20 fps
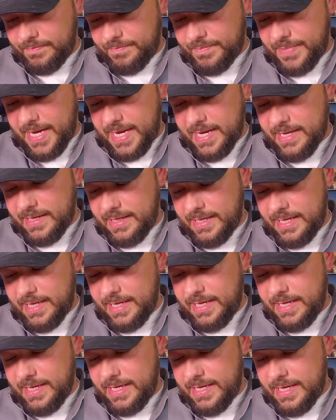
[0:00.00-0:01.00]
by
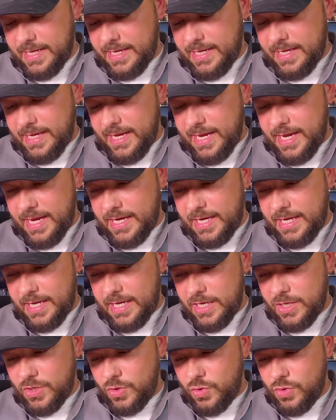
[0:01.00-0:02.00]
Lee
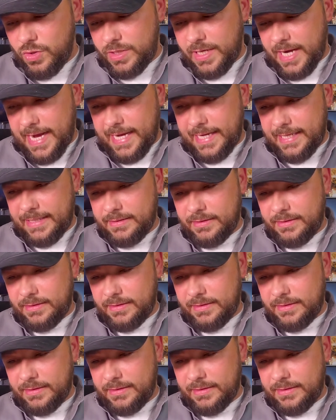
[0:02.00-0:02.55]
Inihuka,